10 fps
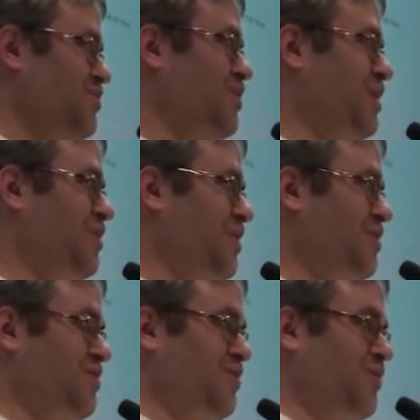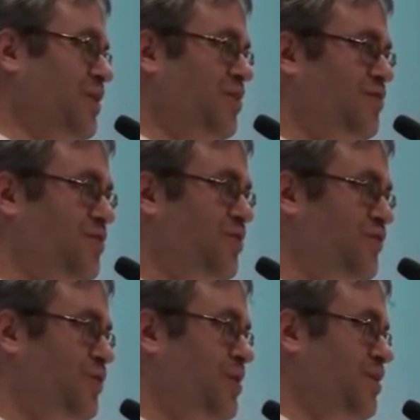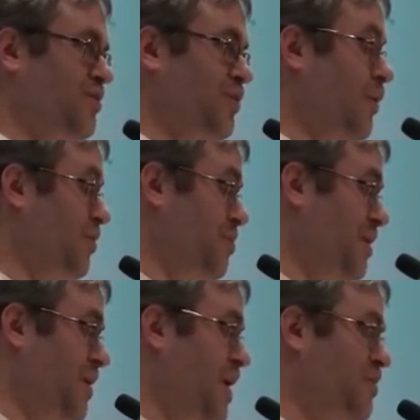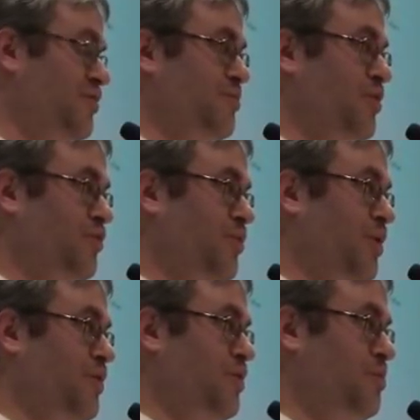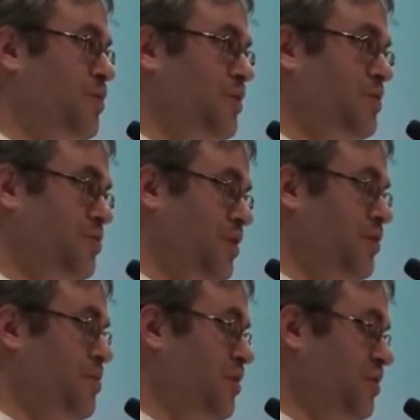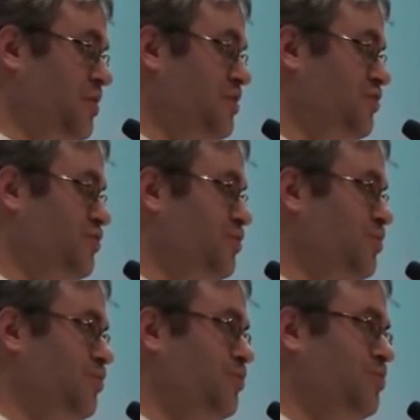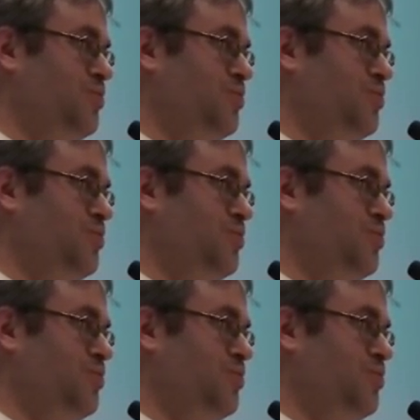regulations of the food industry, whereas Michael Harrington's most well-known book, The Other America, led to